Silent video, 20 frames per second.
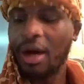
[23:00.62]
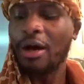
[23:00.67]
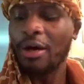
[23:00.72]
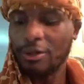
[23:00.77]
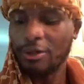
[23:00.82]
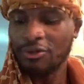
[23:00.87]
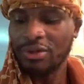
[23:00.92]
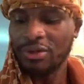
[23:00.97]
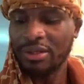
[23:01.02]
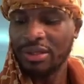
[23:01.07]

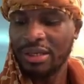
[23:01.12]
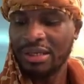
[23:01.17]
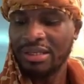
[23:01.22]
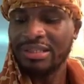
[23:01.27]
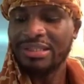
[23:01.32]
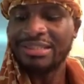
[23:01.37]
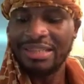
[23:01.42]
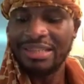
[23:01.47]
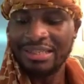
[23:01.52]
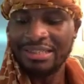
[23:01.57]
160,
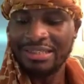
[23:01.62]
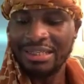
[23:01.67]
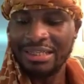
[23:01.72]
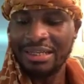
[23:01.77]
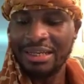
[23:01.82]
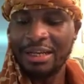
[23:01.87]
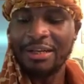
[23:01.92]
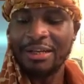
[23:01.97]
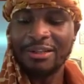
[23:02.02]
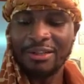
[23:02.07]

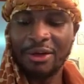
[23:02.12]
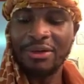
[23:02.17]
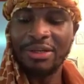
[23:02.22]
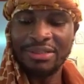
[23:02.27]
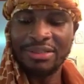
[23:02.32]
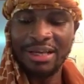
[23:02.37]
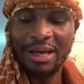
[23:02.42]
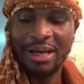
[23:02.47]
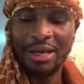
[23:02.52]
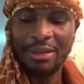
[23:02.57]

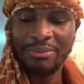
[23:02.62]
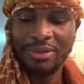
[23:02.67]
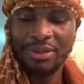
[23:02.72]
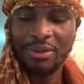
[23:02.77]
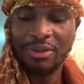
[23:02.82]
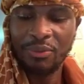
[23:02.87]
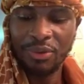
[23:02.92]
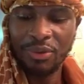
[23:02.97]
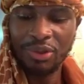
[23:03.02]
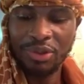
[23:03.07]
30
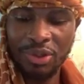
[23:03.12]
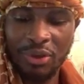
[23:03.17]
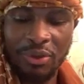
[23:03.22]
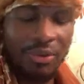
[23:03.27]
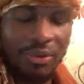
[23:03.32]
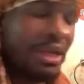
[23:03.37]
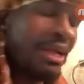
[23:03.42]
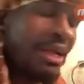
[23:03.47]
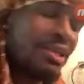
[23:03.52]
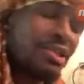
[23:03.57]
times was
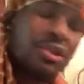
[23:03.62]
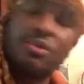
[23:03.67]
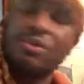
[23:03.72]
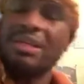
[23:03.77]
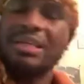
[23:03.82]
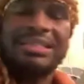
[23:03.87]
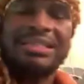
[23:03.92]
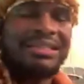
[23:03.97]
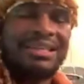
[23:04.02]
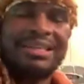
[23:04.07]
shown.
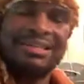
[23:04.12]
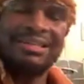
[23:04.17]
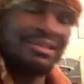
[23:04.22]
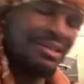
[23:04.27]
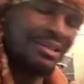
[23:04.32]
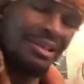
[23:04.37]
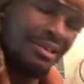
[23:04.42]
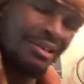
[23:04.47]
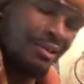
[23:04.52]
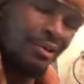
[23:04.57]
So these
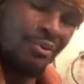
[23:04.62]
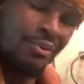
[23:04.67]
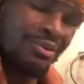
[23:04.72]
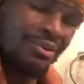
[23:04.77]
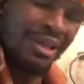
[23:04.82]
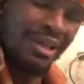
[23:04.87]
niggas didn't